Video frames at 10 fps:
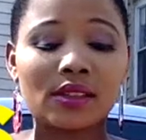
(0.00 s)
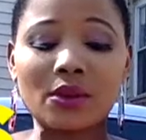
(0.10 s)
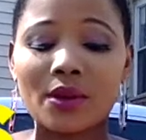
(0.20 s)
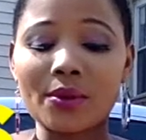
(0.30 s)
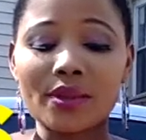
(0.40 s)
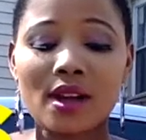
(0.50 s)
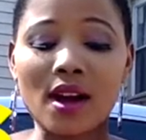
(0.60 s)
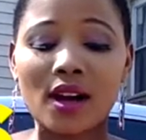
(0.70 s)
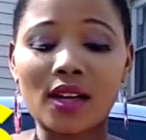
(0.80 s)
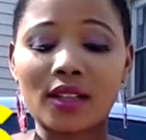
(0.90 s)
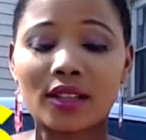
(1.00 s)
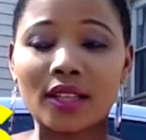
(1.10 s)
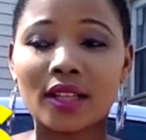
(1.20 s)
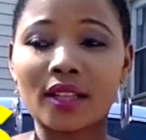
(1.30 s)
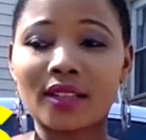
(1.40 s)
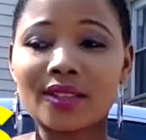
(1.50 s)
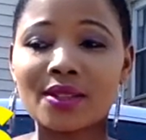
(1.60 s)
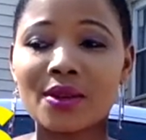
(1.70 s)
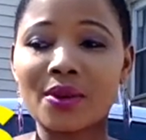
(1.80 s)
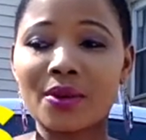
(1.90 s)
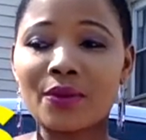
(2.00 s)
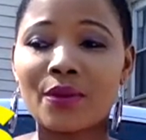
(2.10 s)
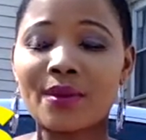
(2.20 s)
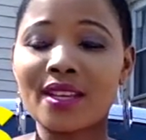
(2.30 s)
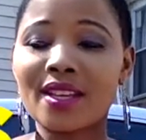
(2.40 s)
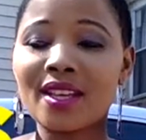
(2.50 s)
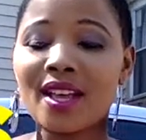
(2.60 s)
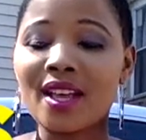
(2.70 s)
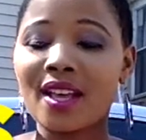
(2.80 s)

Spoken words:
So it was hard. So for me,